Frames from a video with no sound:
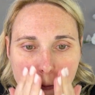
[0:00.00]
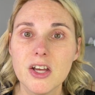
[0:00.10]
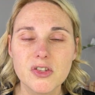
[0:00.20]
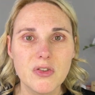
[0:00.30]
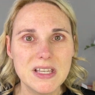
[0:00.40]

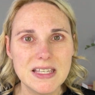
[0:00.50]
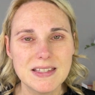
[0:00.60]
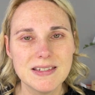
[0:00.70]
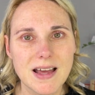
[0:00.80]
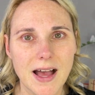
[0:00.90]
So this is
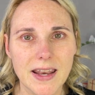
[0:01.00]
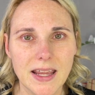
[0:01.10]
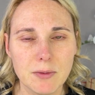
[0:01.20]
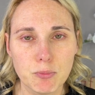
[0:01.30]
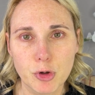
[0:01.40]
not
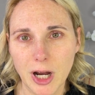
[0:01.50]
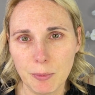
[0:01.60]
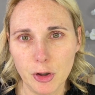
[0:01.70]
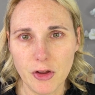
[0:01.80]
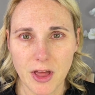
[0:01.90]
a
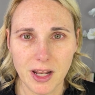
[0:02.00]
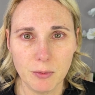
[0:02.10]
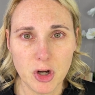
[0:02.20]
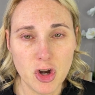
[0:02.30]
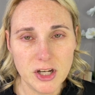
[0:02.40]
primer that I
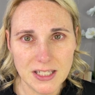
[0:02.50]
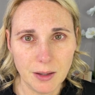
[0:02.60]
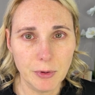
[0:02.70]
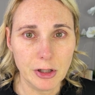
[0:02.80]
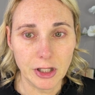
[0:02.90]
would
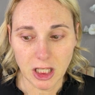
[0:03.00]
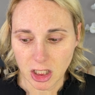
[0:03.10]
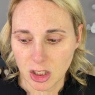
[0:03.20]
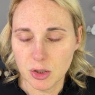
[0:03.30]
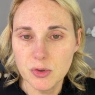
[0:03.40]
typically
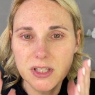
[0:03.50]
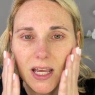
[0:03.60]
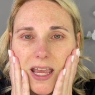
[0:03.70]
use.